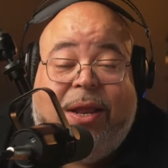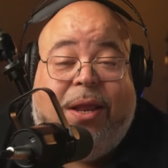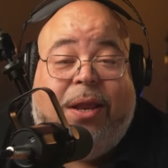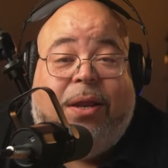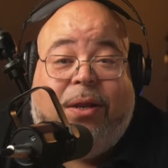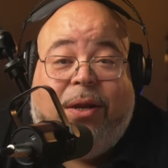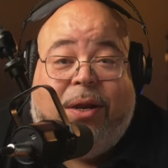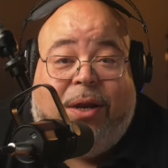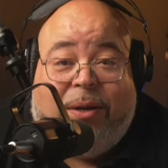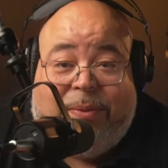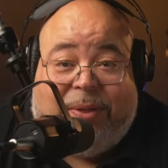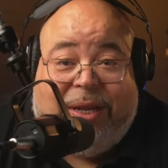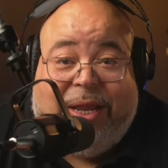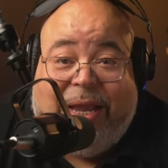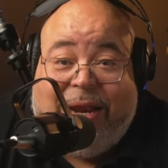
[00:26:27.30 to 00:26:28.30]
You know what I'm
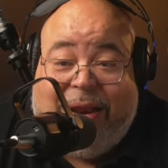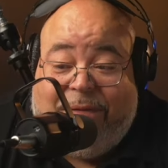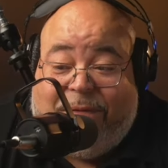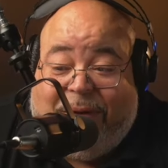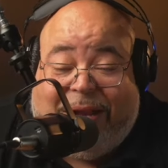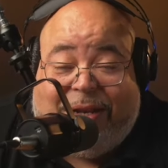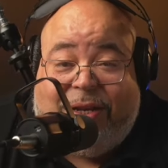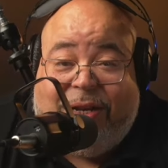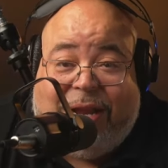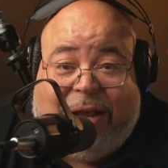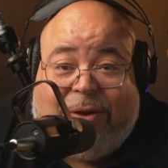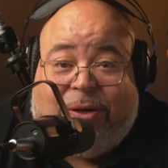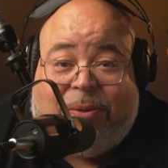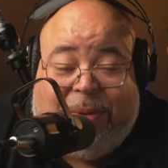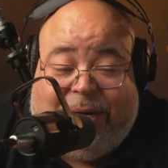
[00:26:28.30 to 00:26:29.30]
saying? If I took out
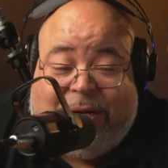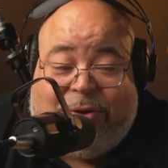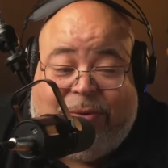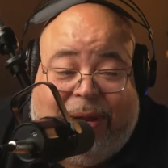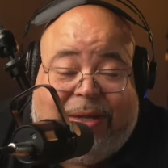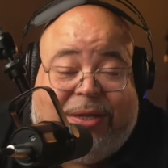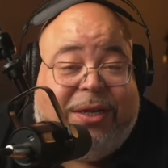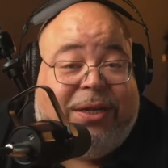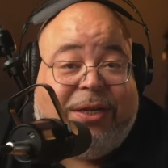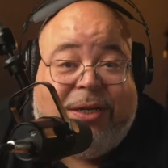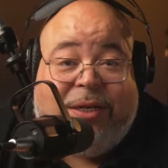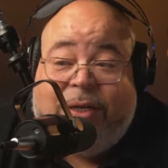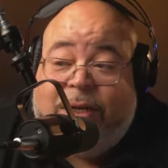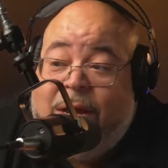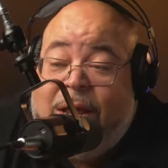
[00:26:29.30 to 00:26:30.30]
some of these
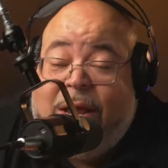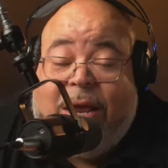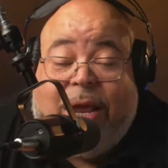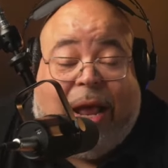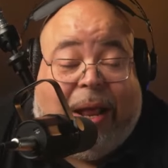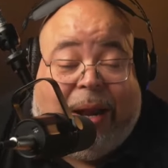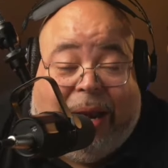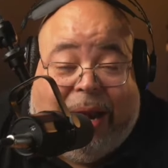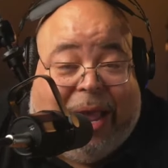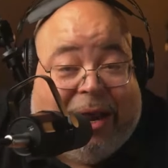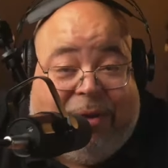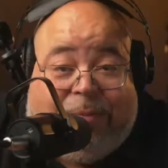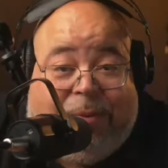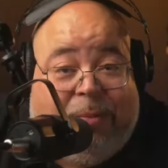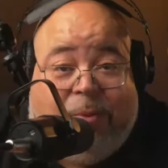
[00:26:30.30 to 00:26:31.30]
transitions, a lot
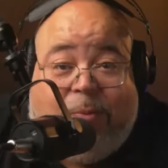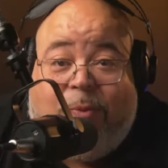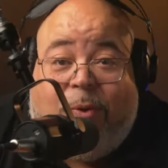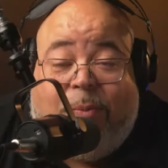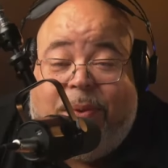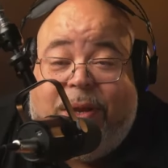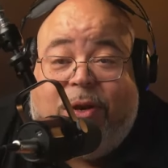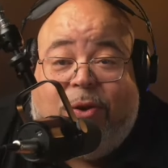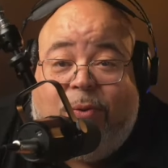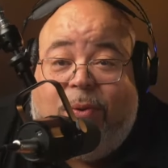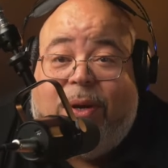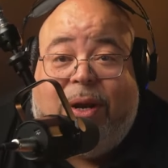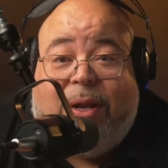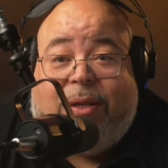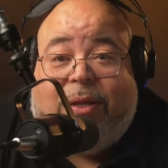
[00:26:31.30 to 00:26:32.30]
of people won't be doing
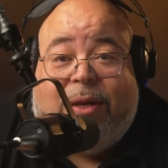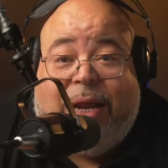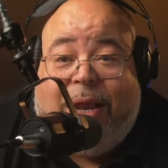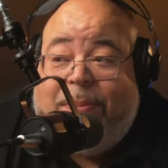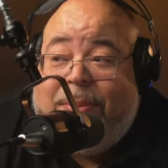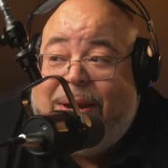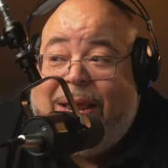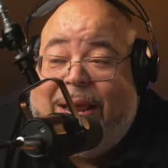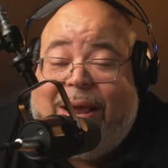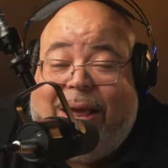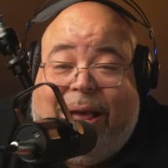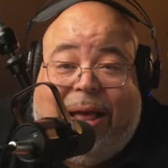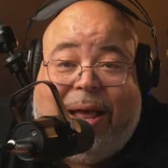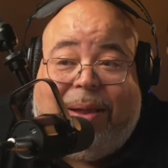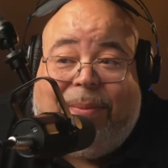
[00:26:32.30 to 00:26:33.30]
nothing. They be like,
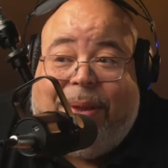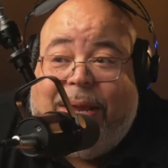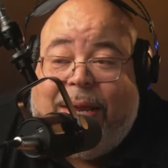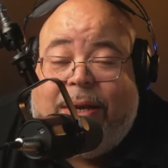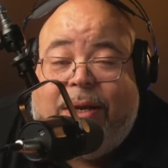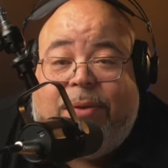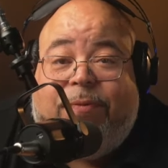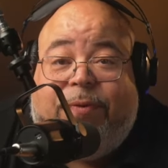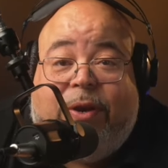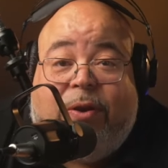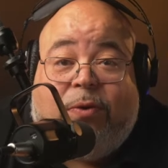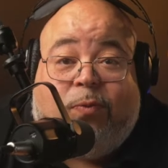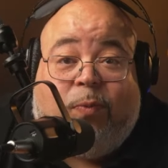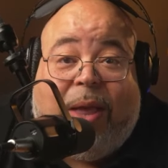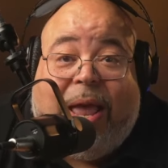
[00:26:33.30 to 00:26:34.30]
ah, man, this video
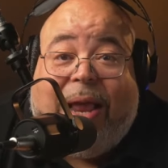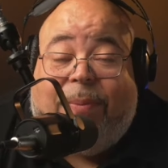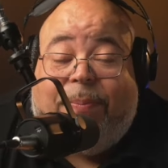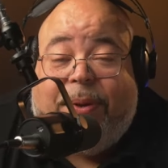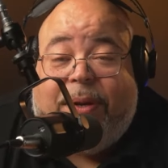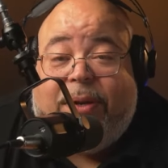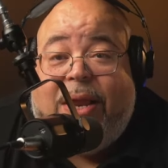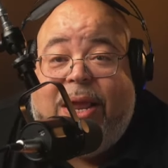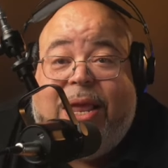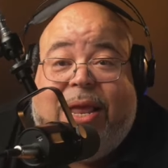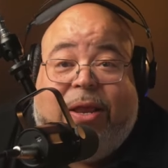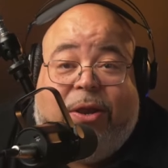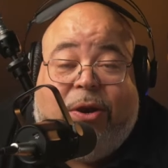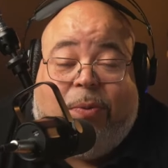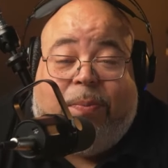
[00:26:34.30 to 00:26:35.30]
is whack. But
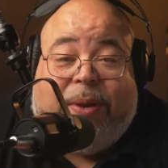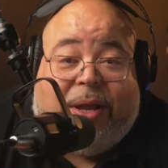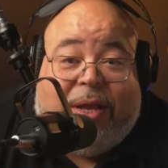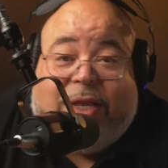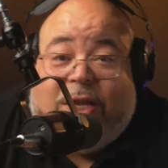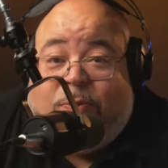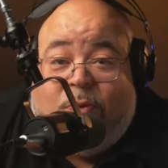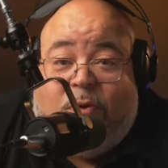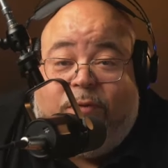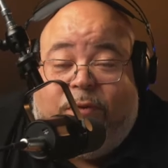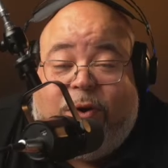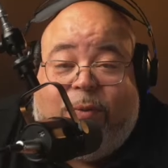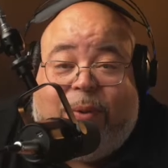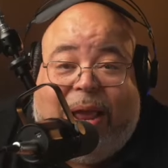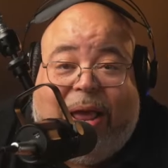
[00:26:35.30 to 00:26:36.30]
you know, because it's moving
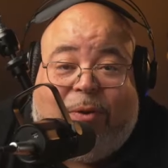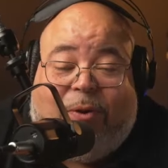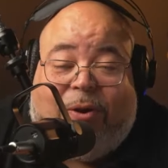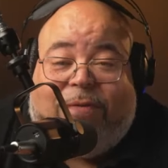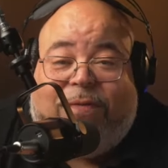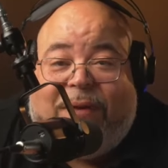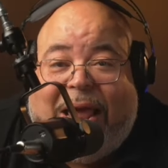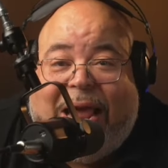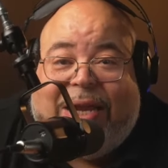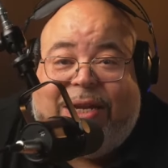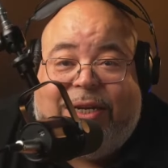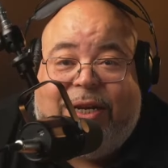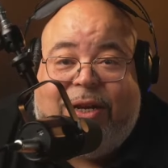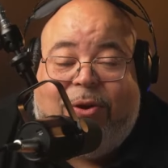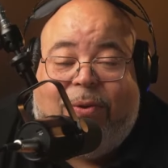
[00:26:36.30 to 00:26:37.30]
around or it's
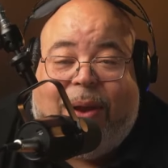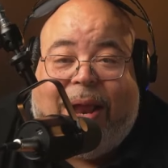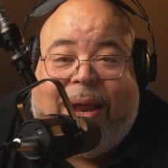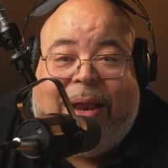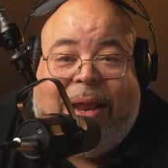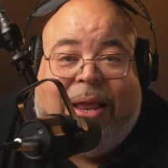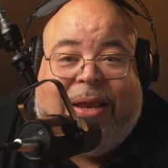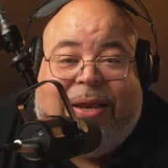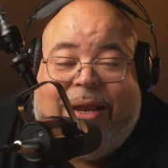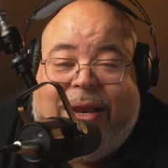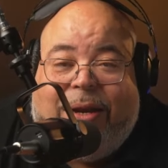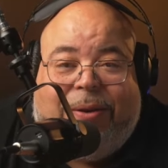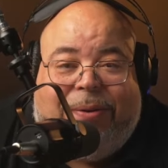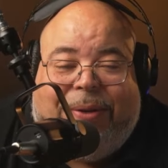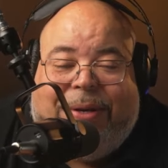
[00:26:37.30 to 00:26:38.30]
flashing or I did
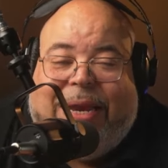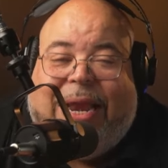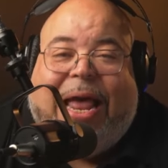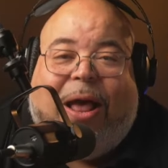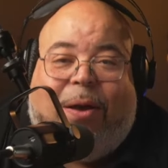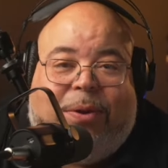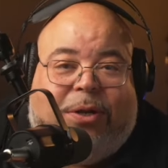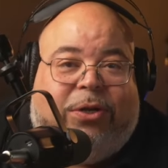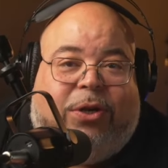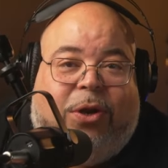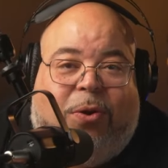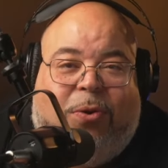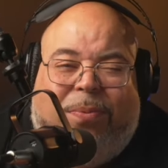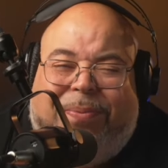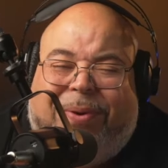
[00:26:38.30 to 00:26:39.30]
now it's
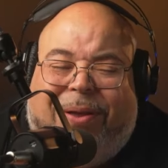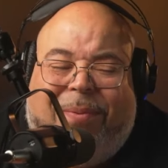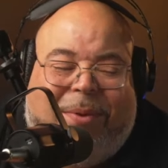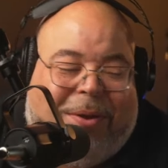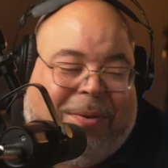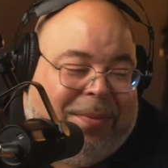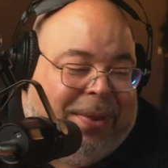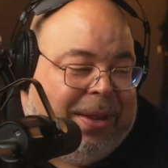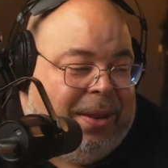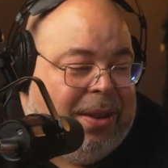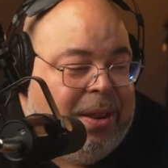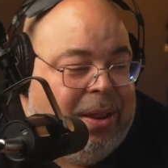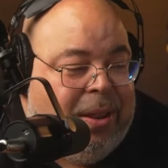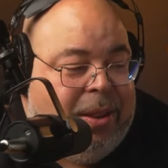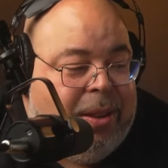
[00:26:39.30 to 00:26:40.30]
dope. Come on, man.
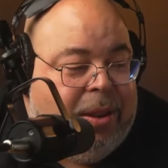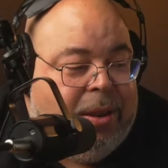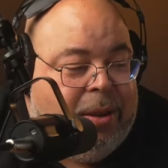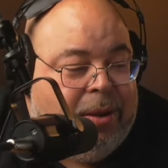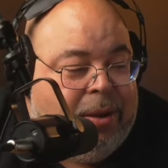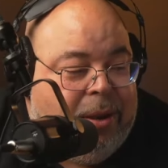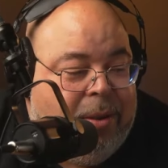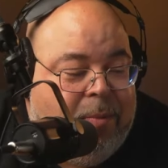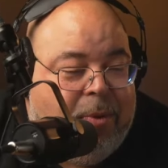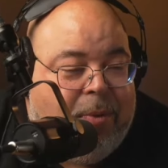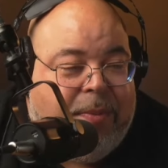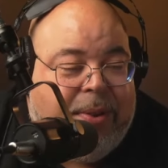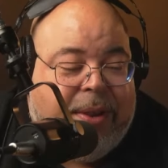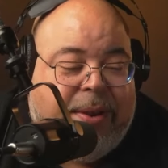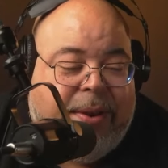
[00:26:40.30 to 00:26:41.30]
Come on,
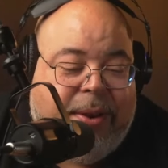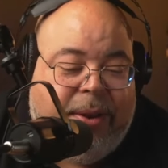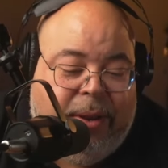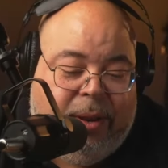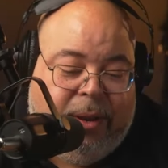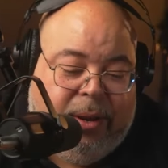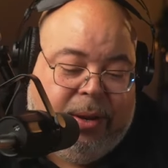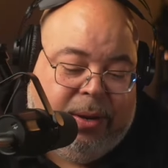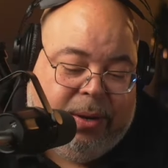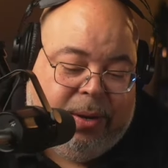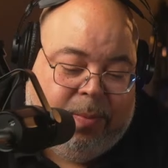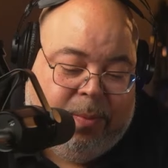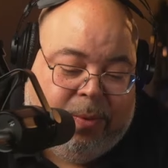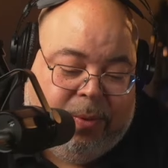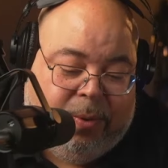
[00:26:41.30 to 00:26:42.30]
man.
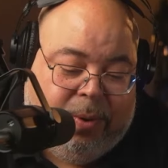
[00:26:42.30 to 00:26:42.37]
Come on.